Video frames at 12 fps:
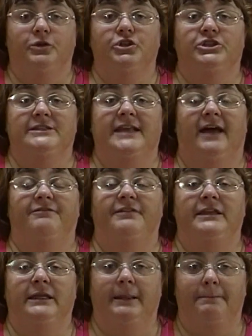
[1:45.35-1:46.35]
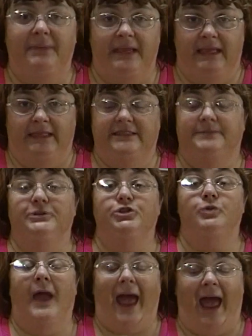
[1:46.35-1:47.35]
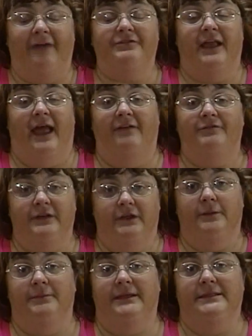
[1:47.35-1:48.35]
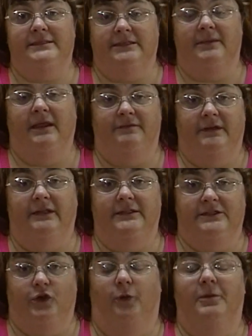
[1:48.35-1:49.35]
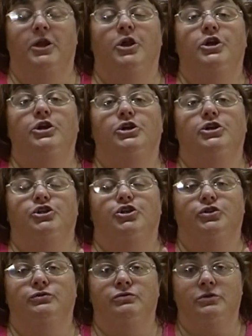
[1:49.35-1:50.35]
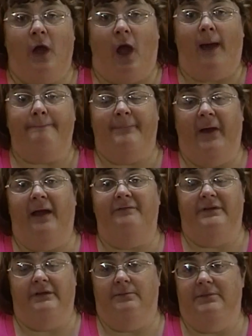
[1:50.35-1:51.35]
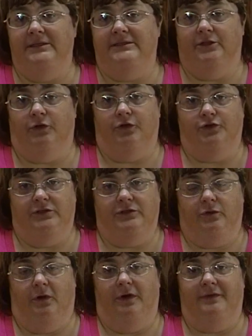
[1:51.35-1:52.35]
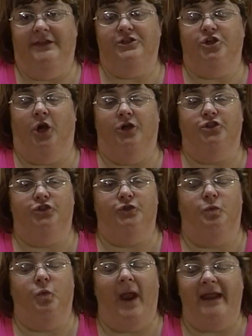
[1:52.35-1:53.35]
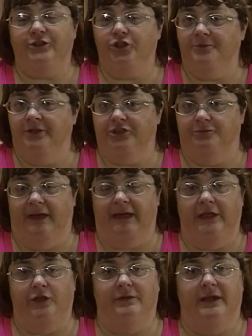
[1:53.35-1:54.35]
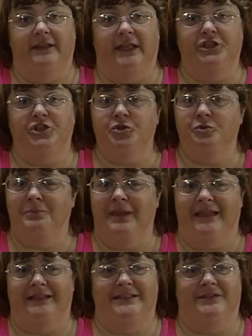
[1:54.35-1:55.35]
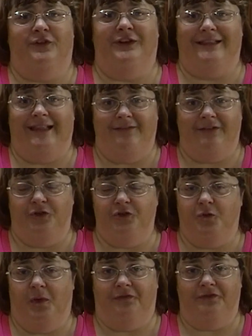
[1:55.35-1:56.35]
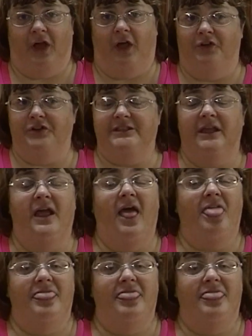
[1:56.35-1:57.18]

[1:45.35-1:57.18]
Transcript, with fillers: You could just have vanilla beans, but you have to have vanilla beans to make vanilla syrup. Do not buy vanilla beans in the grocery store. They charge you way too much money. You get like 2 beans for $11 or $12.